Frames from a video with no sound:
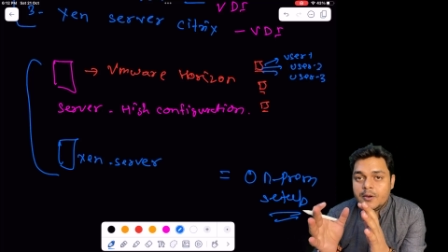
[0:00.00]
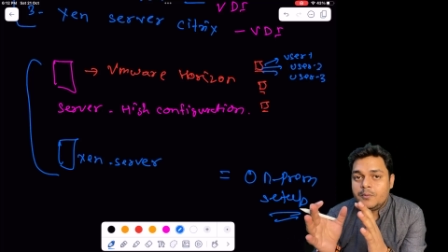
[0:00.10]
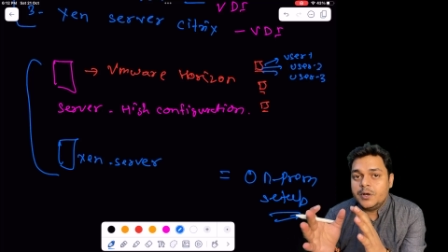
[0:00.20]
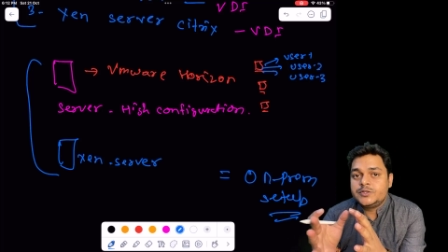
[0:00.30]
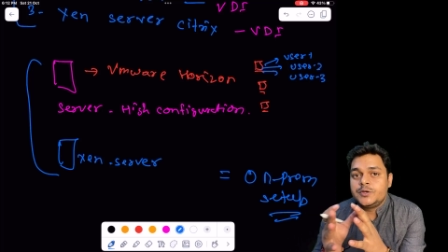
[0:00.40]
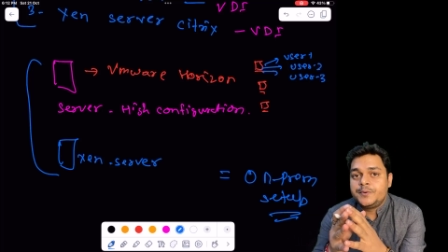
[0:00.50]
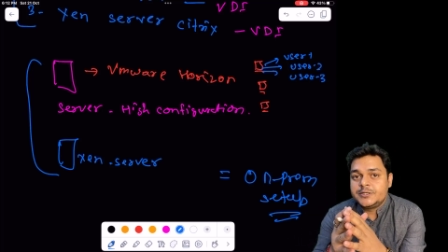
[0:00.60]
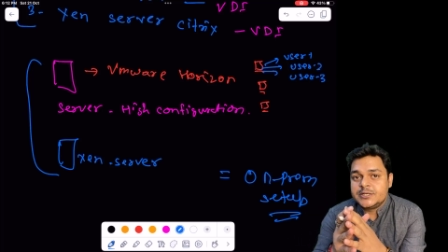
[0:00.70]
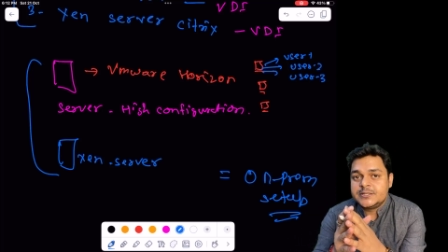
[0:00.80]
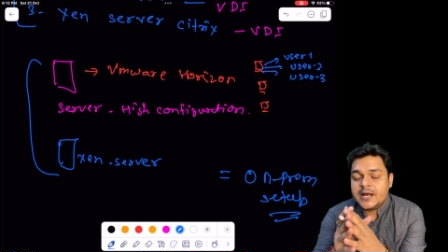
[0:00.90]
once you
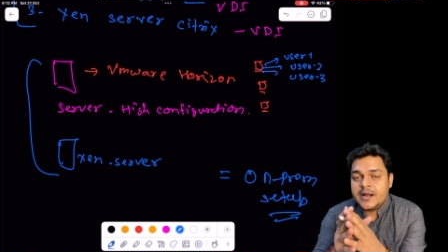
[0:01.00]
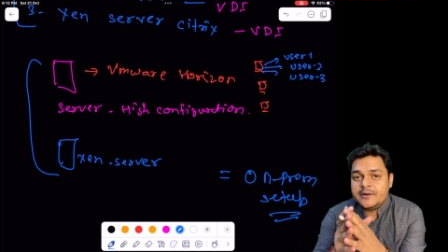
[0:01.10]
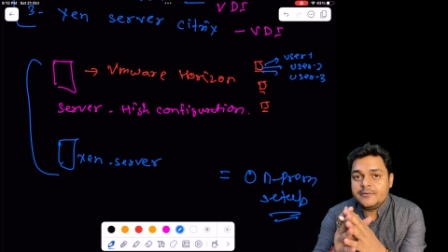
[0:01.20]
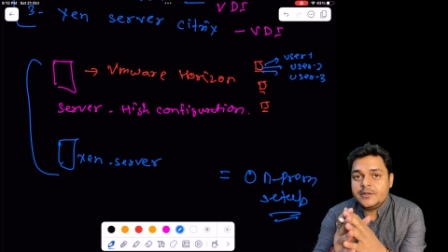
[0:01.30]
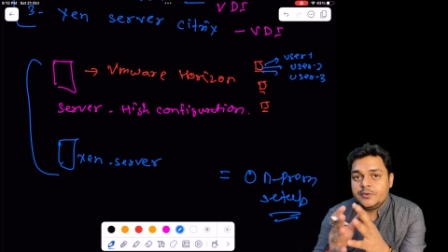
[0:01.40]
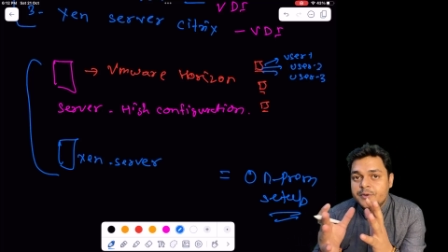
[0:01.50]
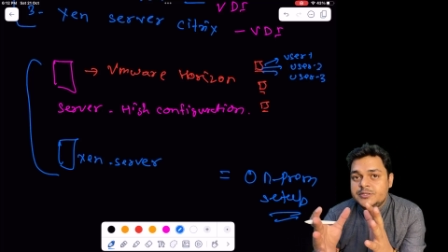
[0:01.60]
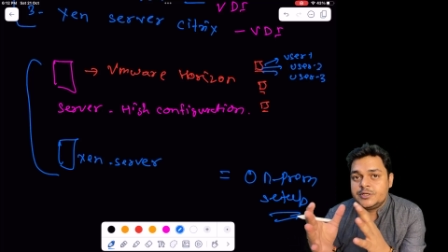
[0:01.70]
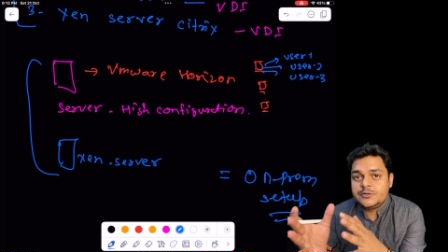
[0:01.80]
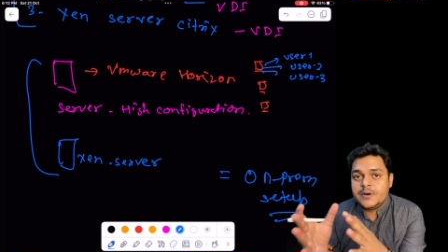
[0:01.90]
purchase the hardware, you
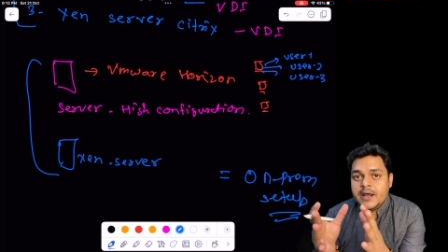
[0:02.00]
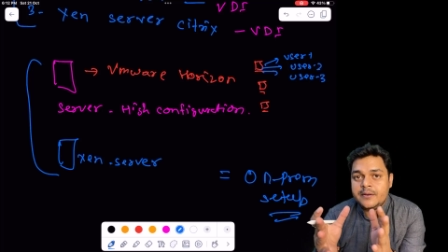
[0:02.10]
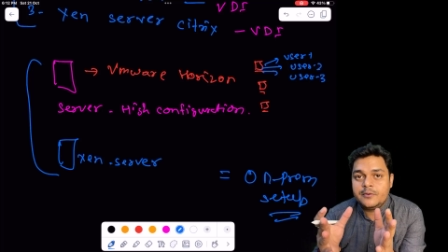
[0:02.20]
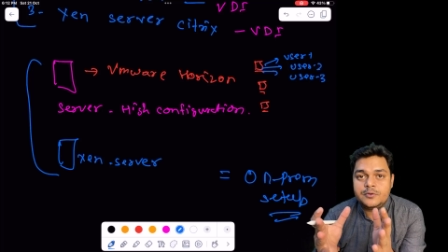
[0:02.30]
must need to hire